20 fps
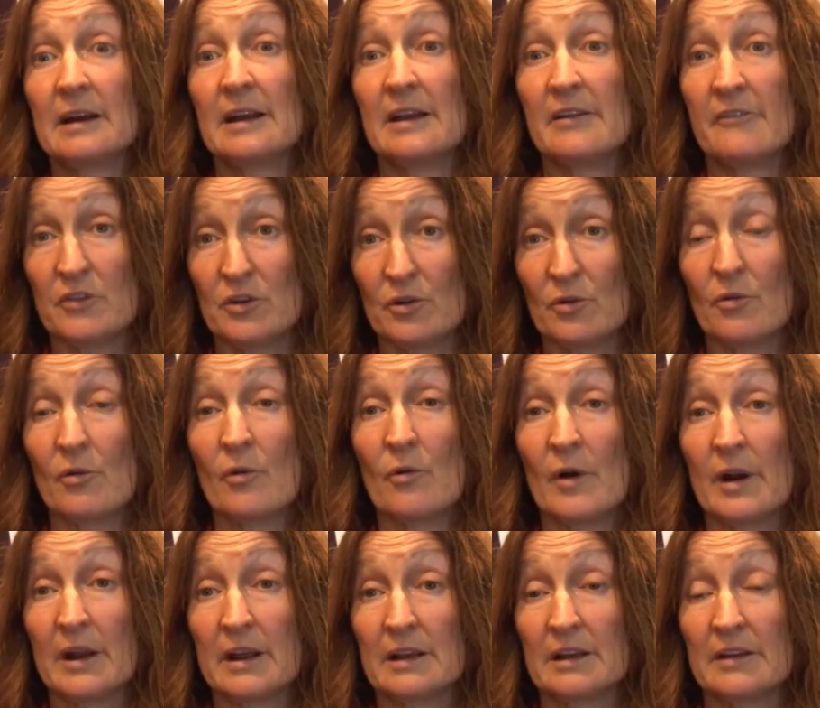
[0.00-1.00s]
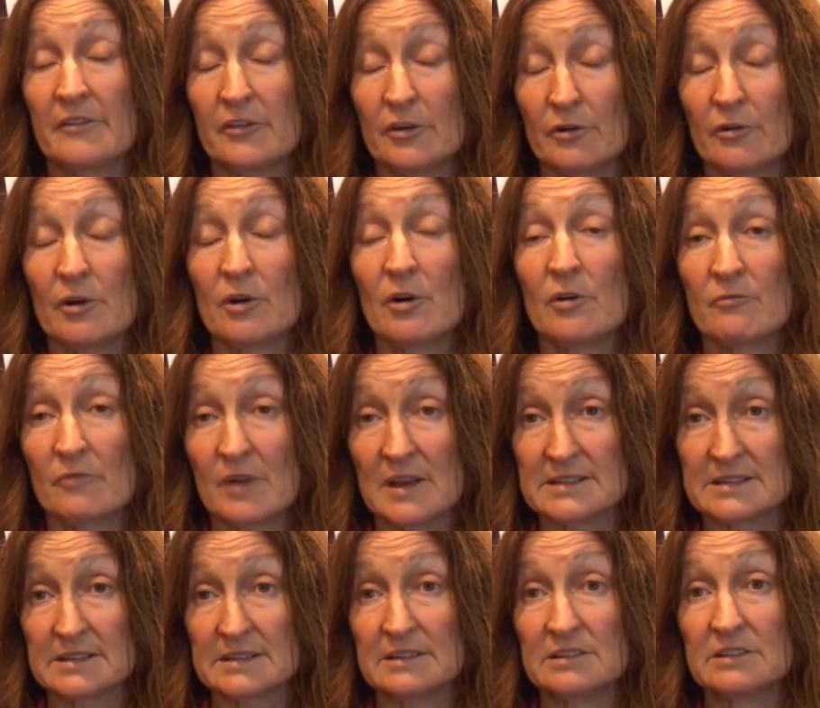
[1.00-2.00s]
if you're a
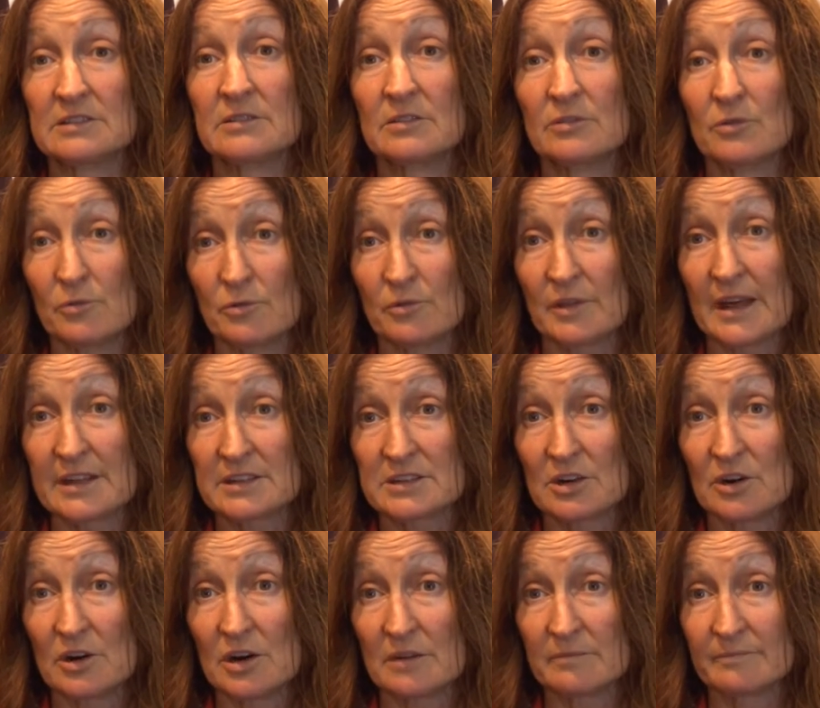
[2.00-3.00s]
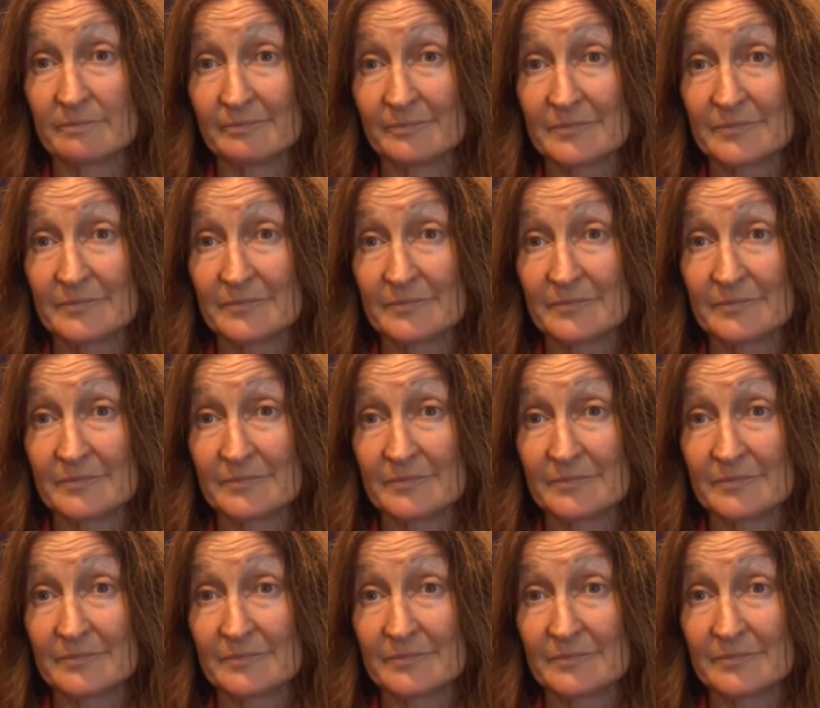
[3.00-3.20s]
non-resident all that time.